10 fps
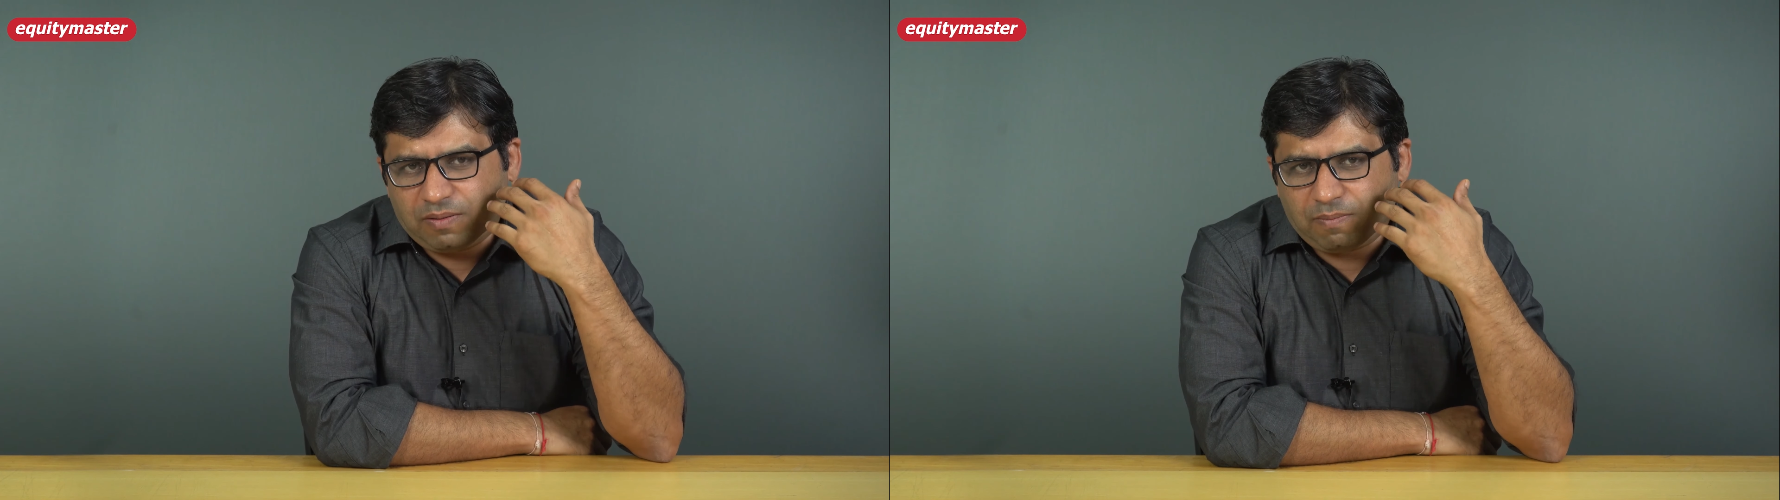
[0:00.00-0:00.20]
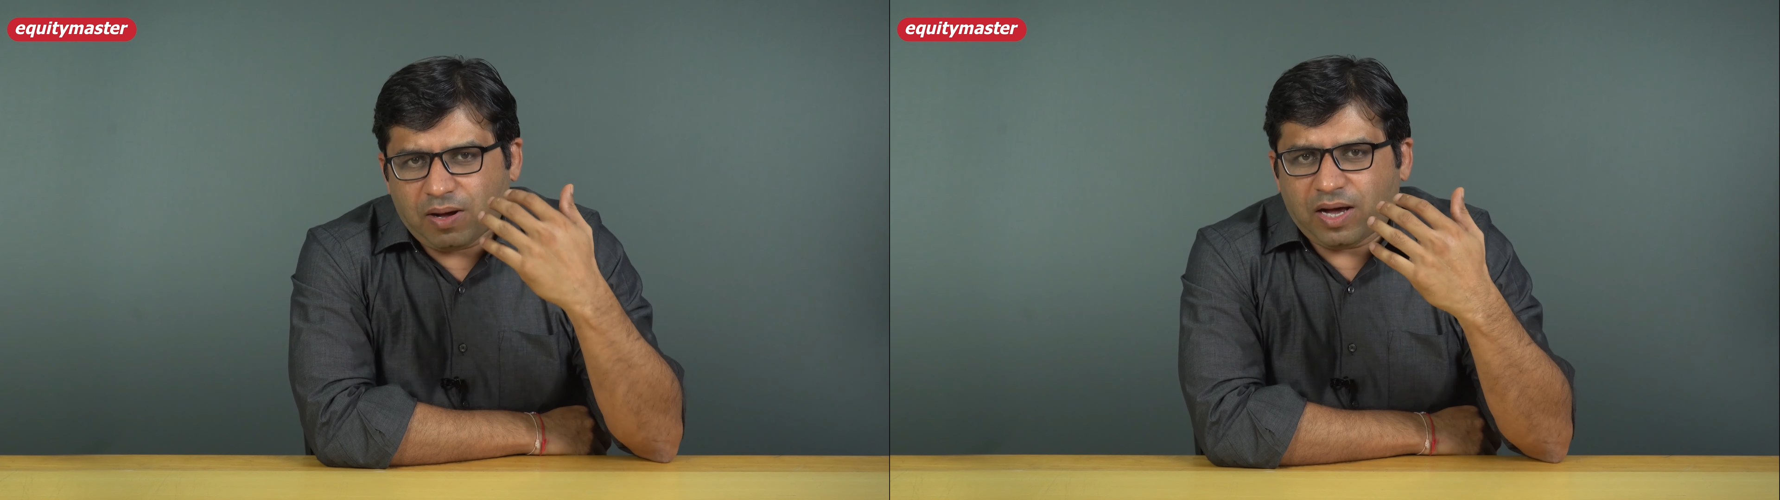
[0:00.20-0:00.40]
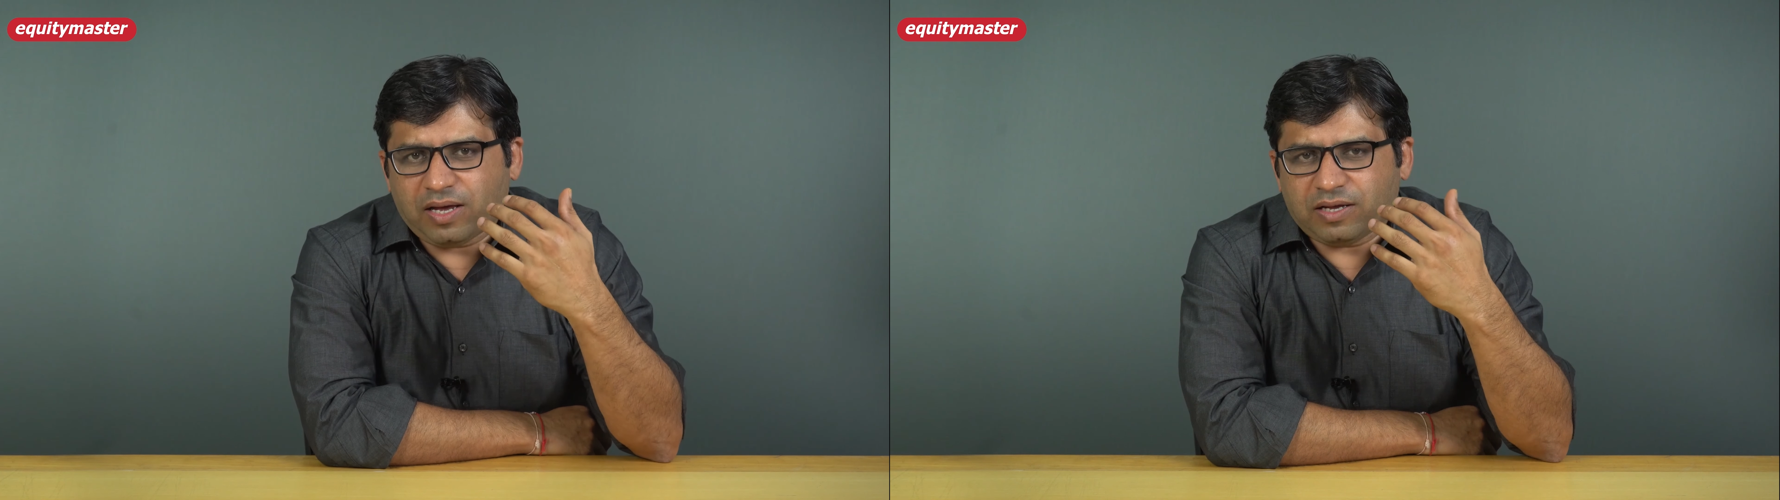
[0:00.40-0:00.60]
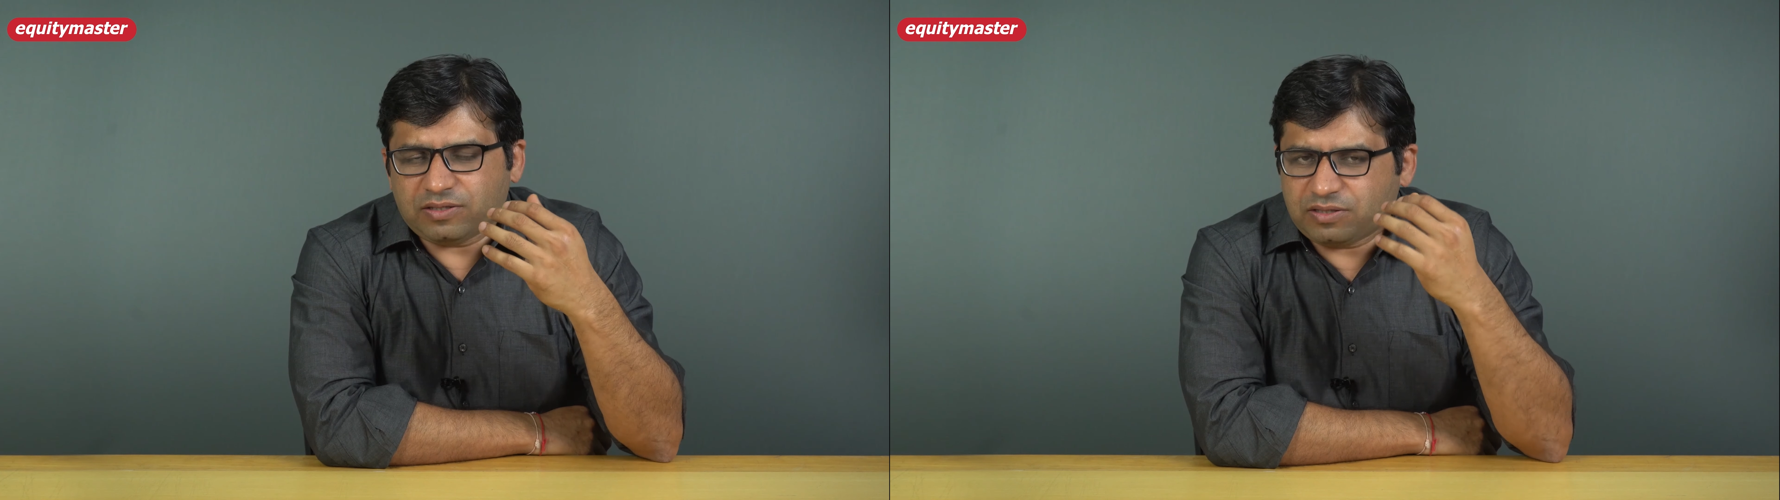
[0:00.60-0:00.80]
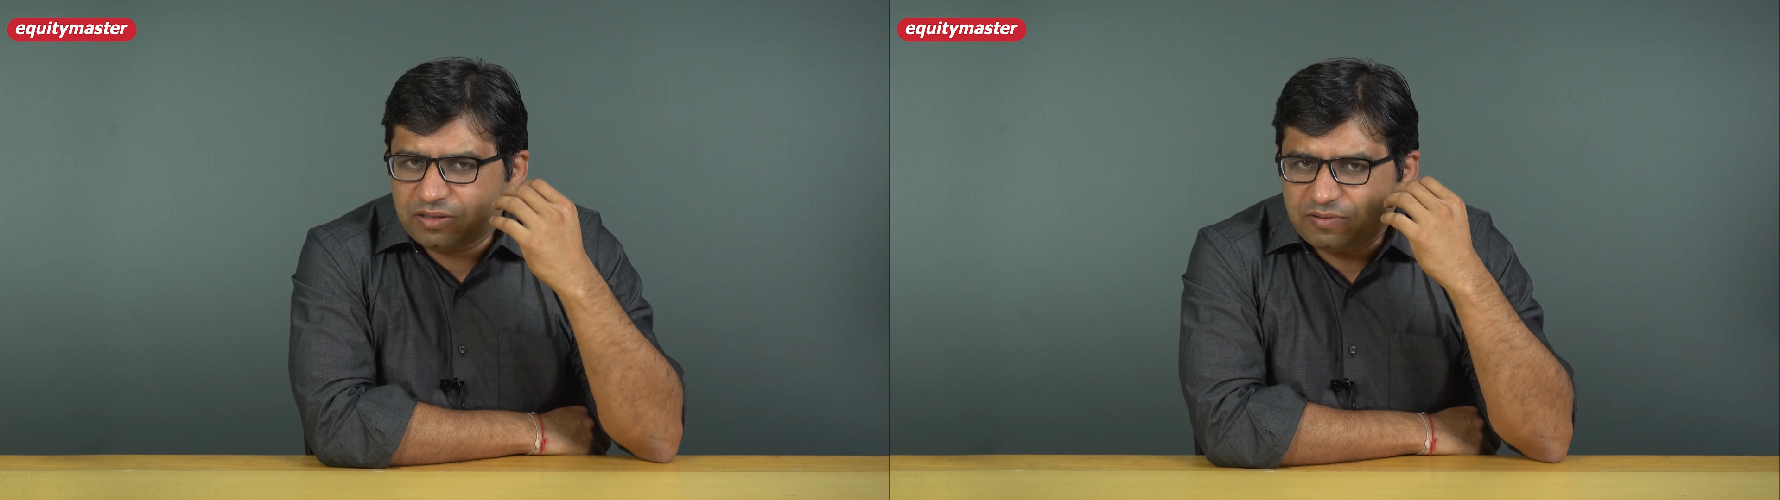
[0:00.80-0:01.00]
my
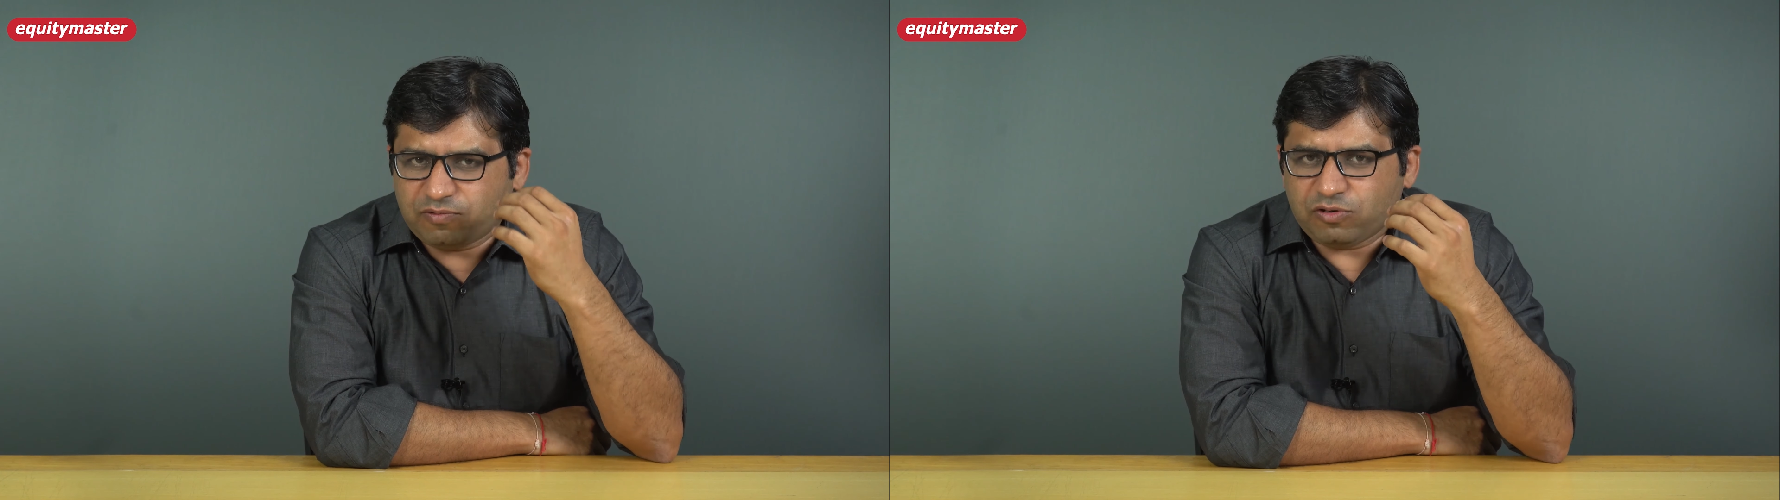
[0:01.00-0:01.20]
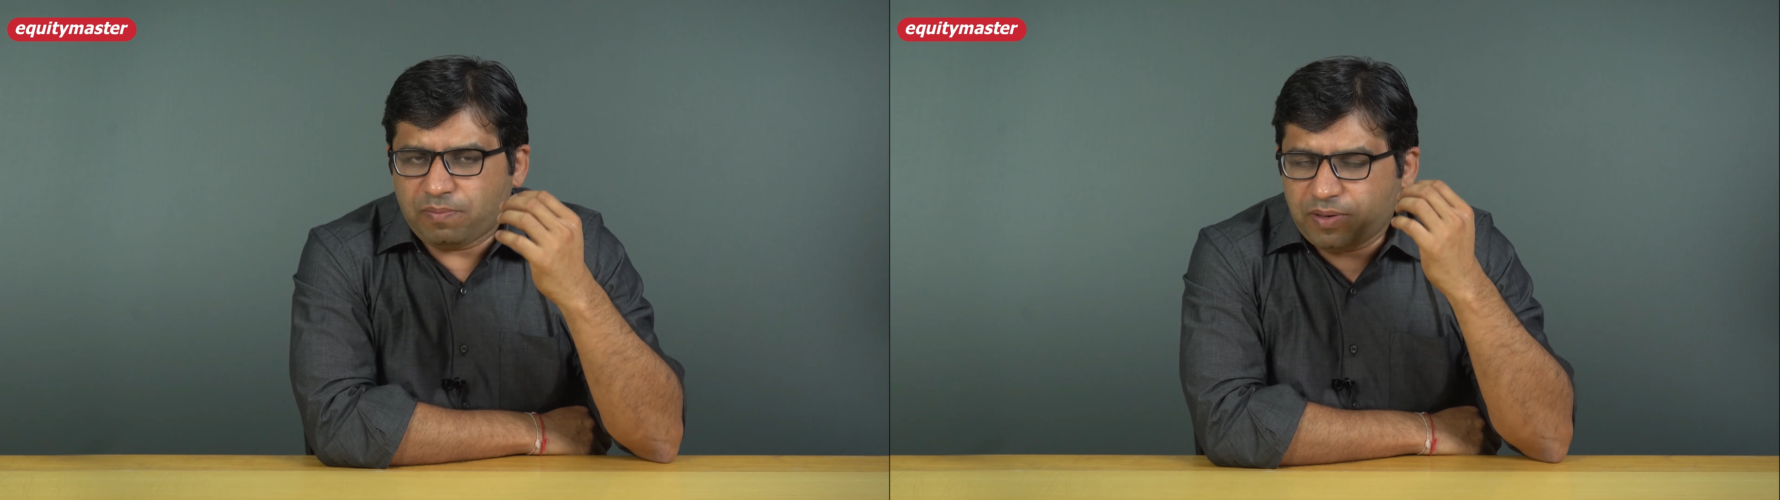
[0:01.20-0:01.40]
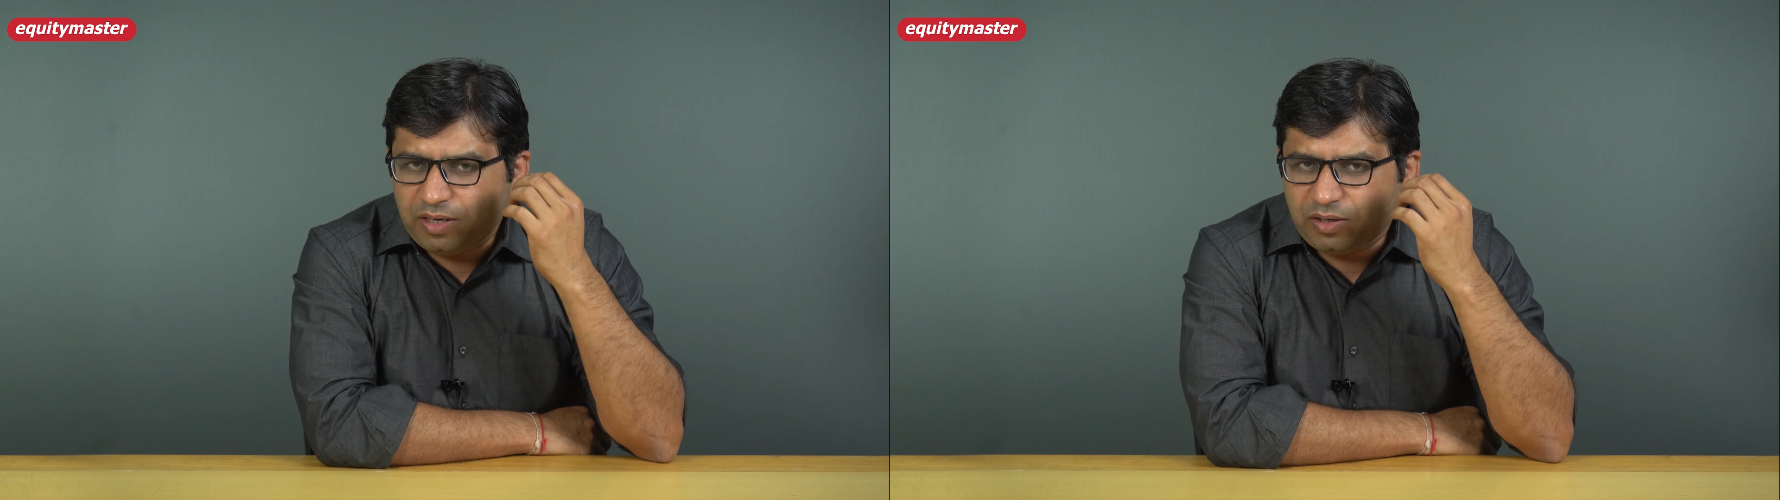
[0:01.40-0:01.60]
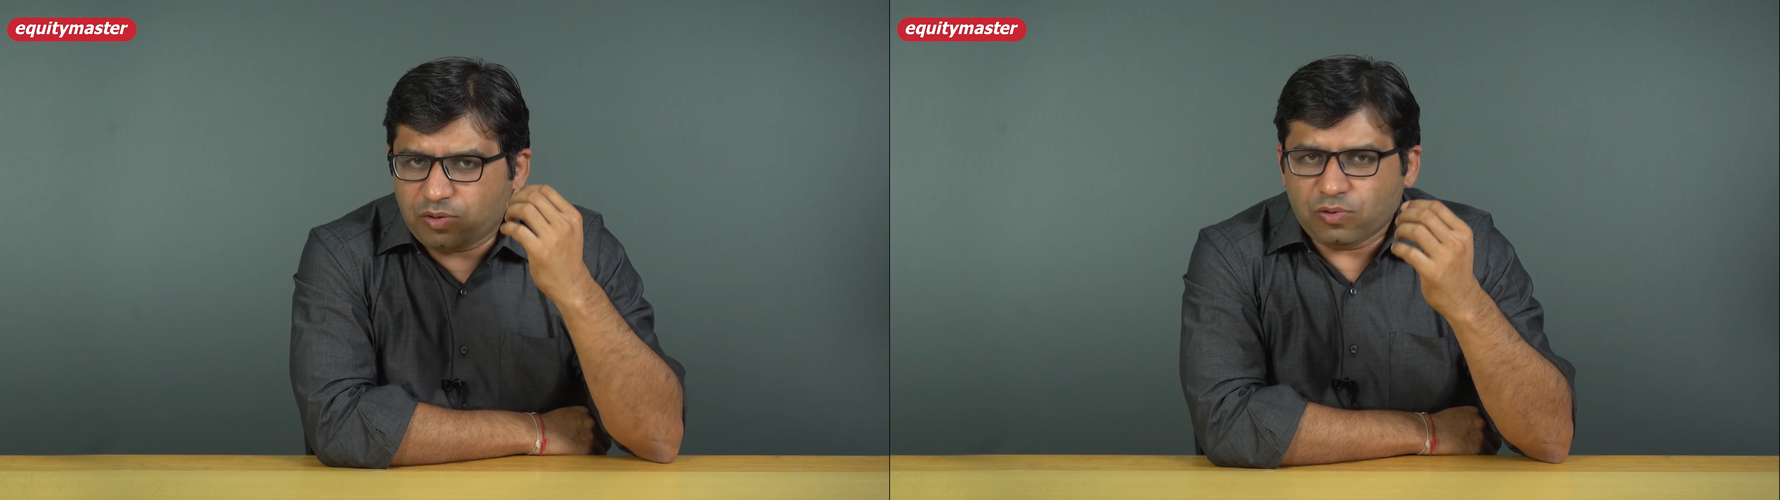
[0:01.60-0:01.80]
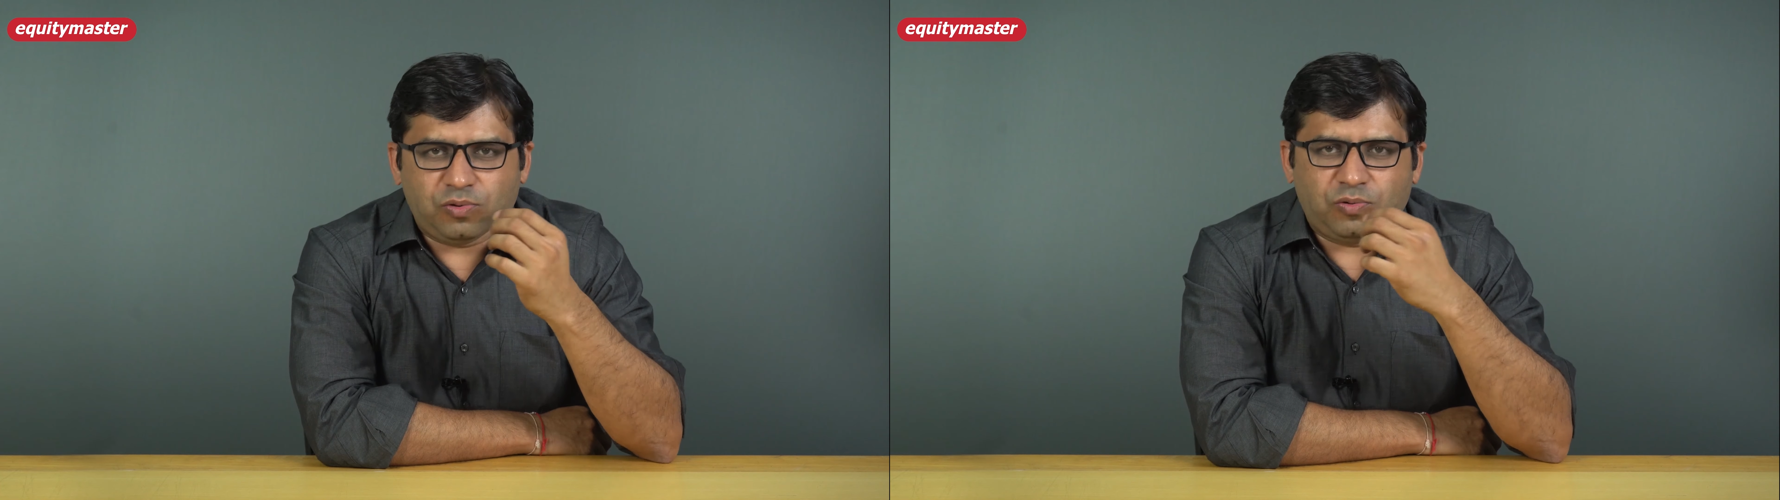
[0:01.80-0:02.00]
answer would be
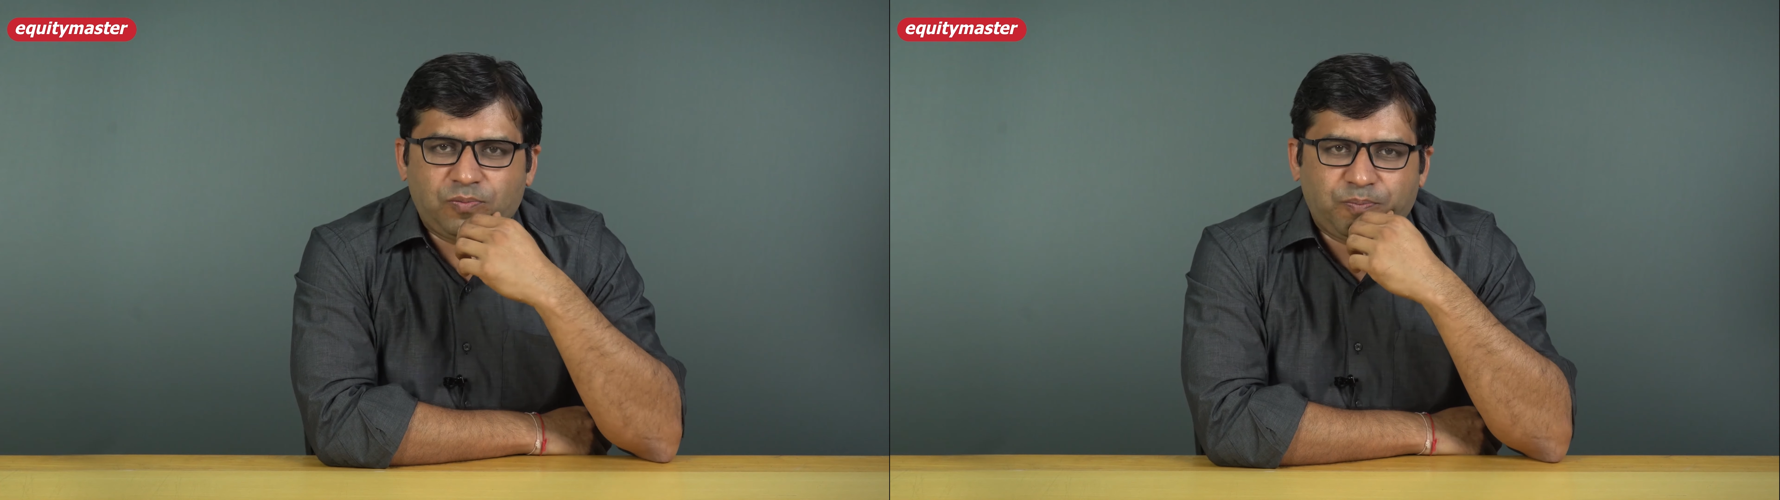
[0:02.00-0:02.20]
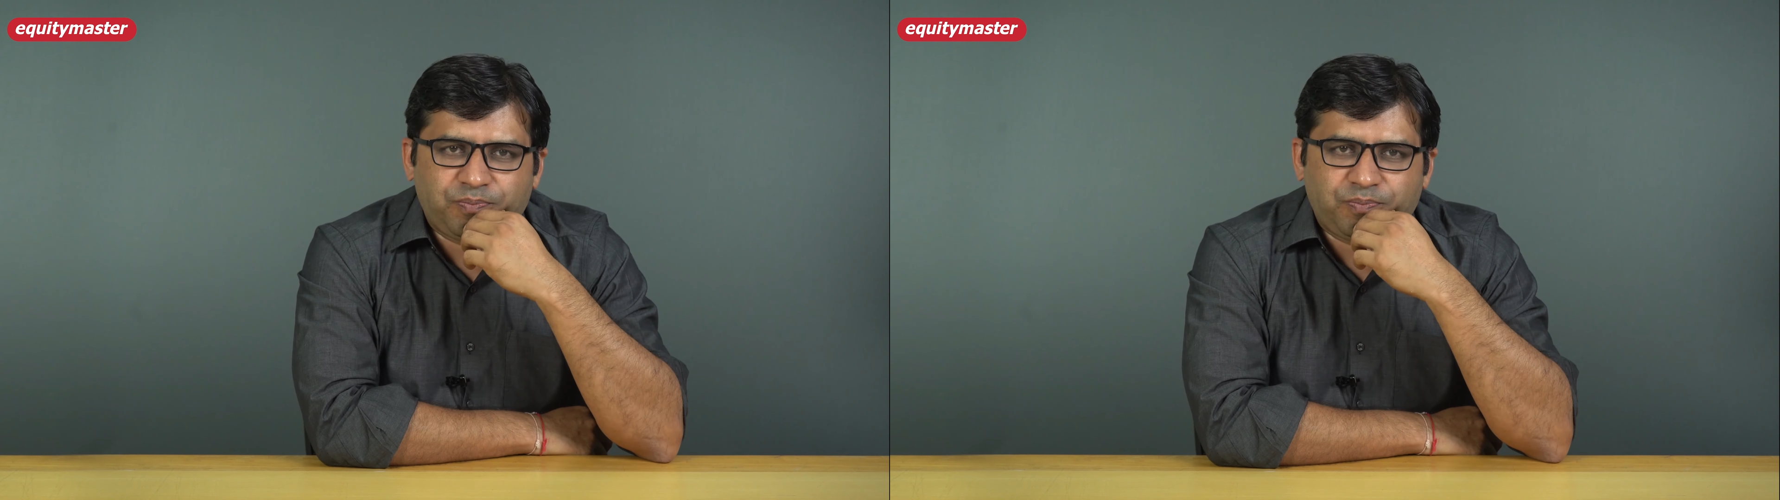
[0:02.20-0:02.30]
no.